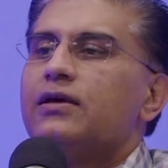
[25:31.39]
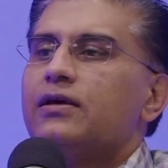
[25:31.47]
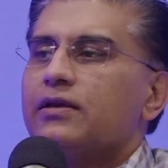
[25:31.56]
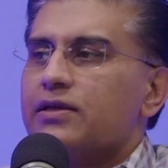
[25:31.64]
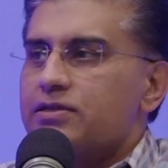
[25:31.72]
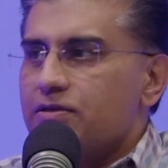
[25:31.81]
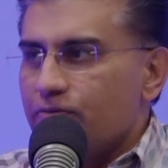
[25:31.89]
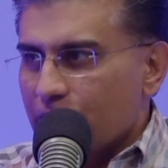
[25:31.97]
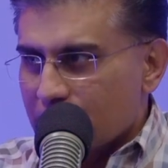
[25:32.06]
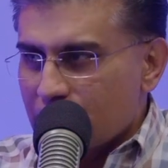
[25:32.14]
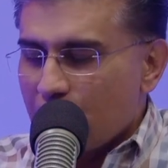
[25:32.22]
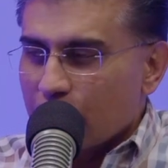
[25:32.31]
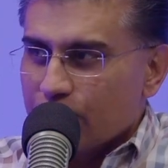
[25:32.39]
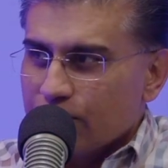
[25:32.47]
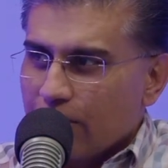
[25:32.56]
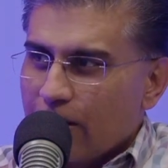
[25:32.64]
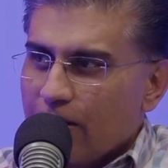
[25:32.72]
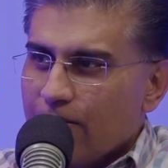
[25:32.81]
Let's see if we can talk to
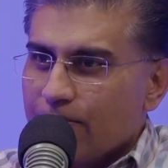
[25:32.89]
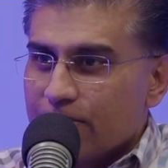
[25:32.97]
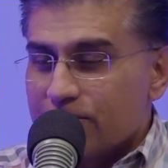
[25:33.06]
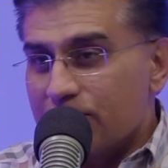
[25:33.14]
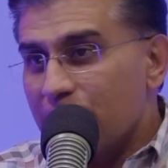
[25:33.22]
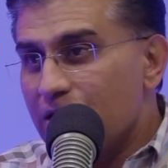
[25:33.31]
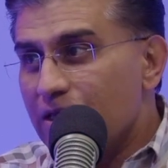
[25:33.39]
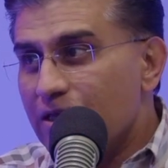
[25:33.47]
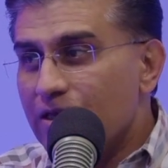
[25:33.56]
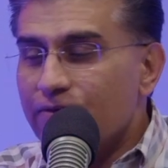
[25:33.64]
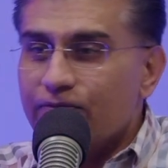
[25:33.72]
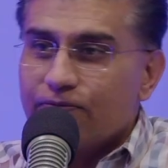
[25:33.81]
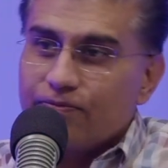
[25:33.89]
them and see if